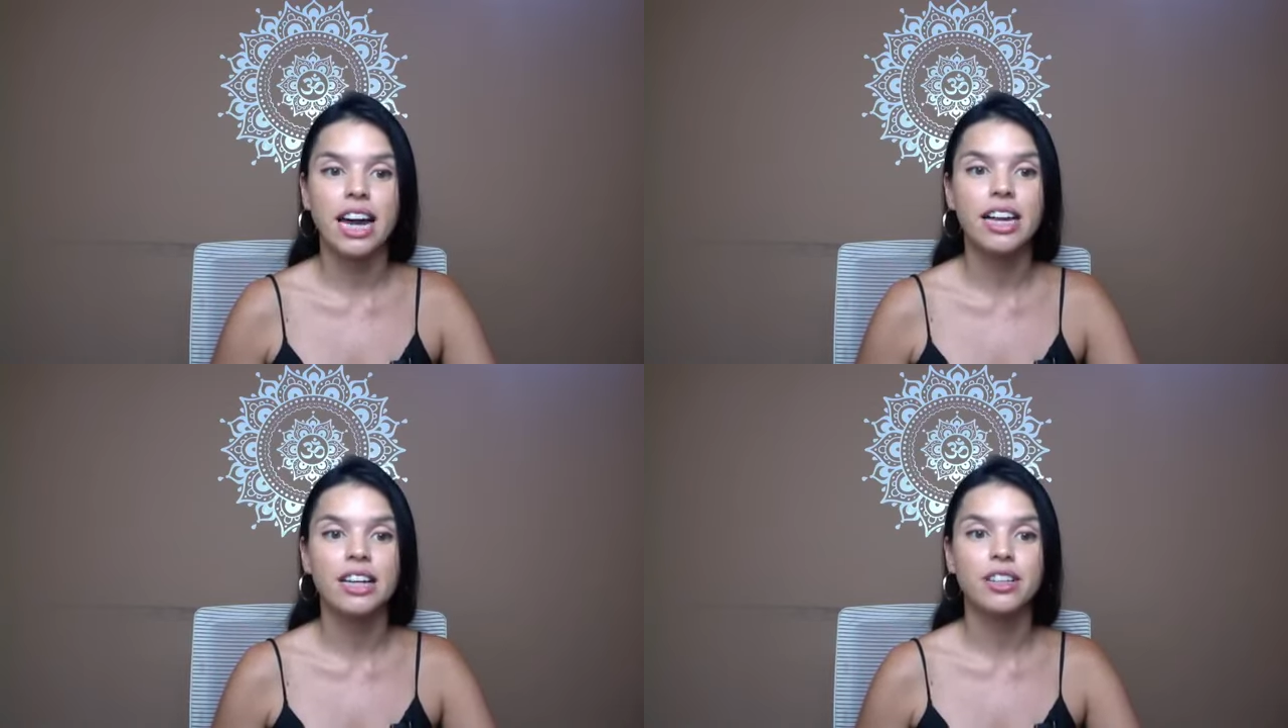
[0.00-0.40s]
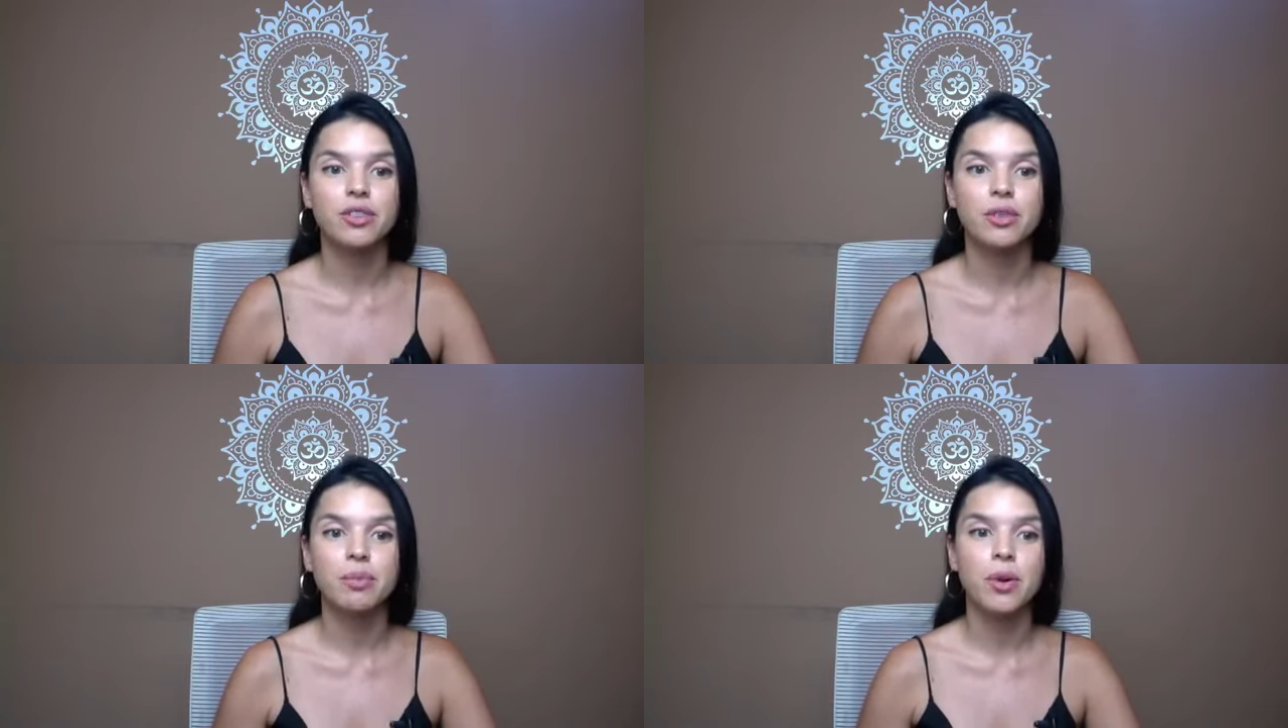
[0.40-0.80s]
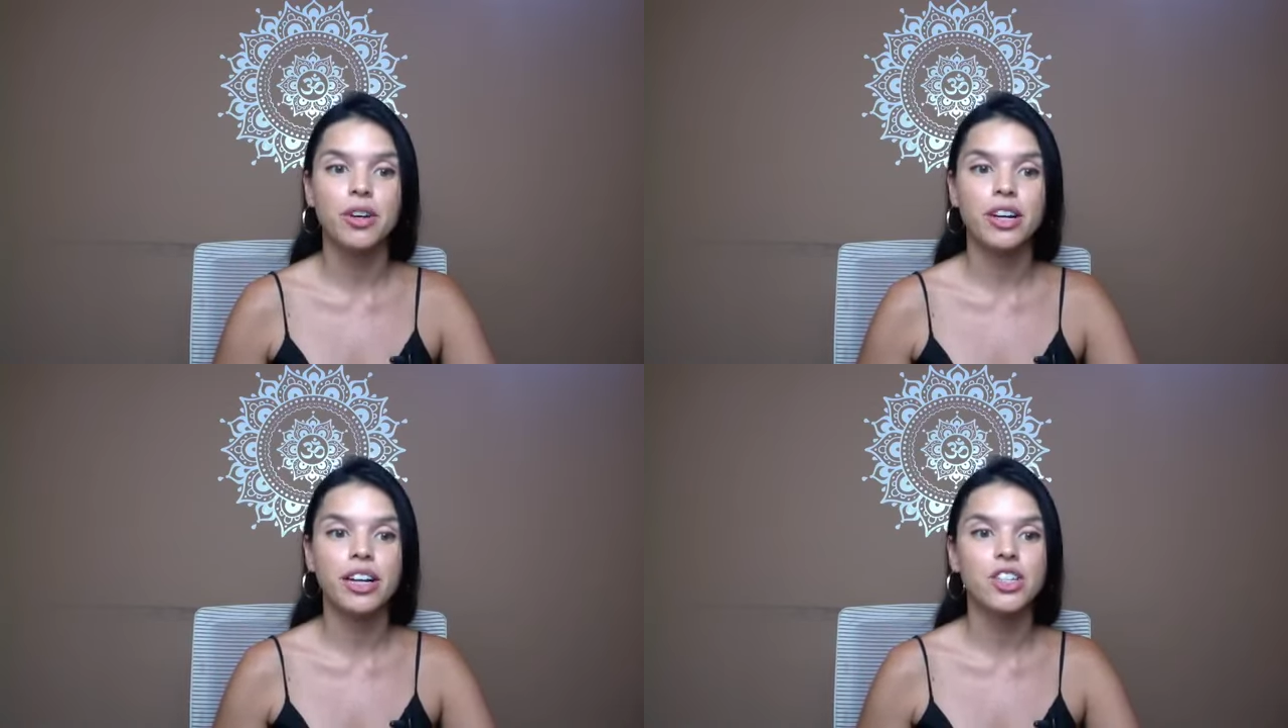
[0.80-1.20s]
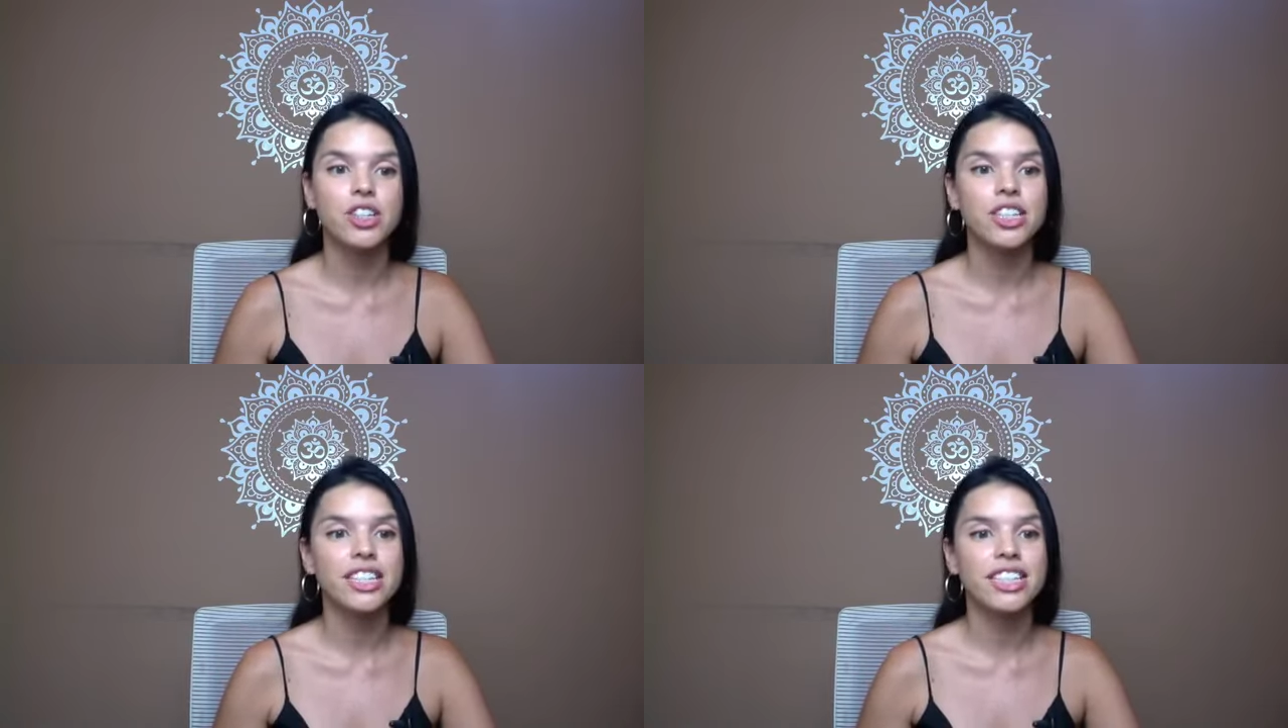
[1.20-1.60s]
I asked for more. And
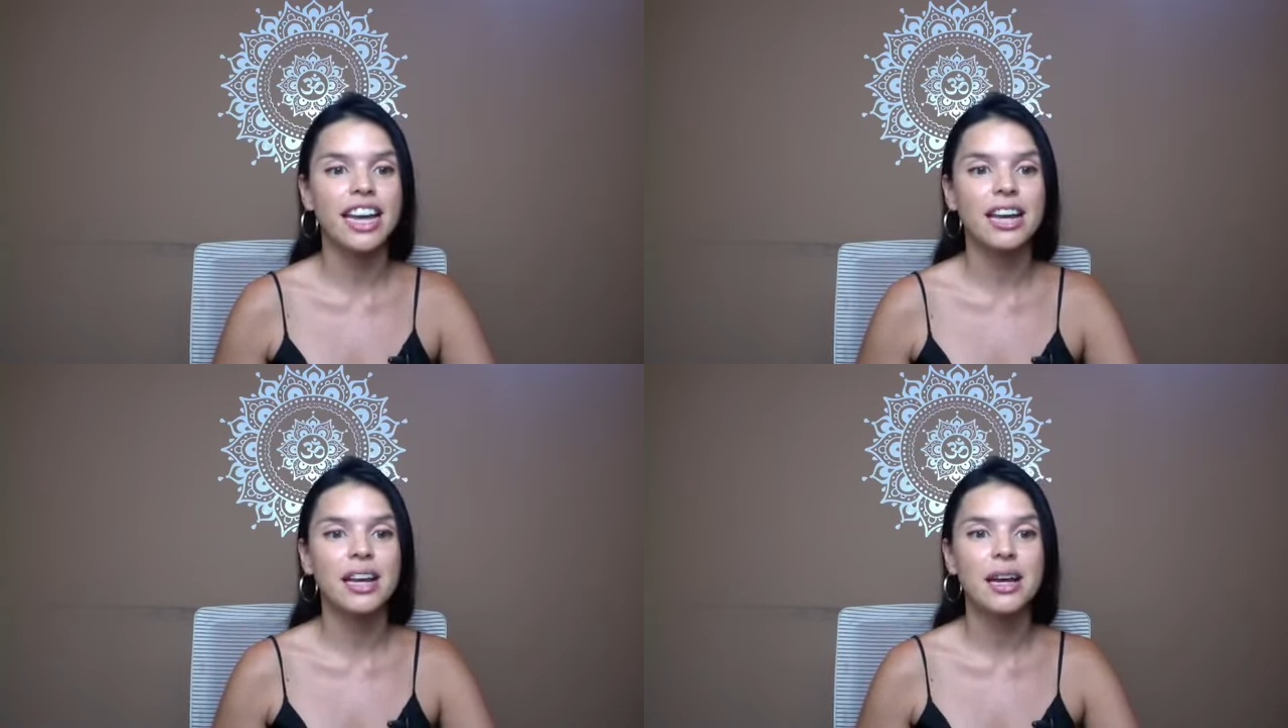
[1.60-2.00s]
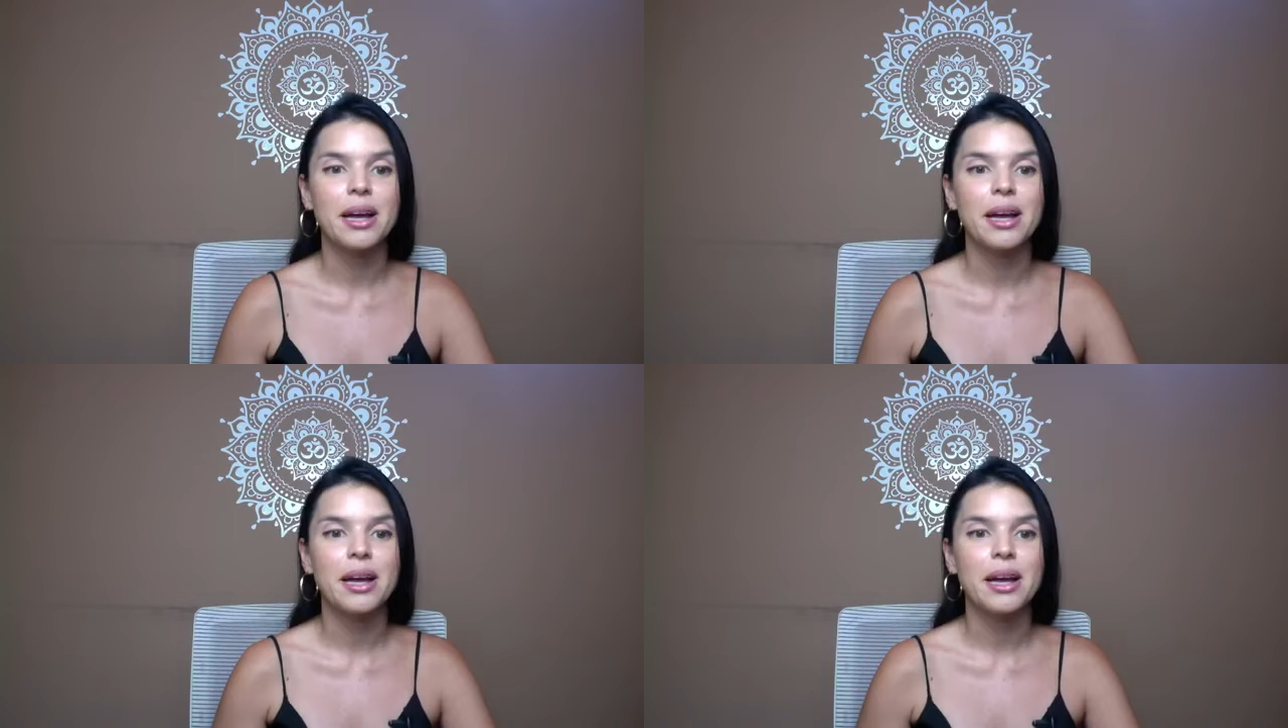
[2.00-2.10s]
she said,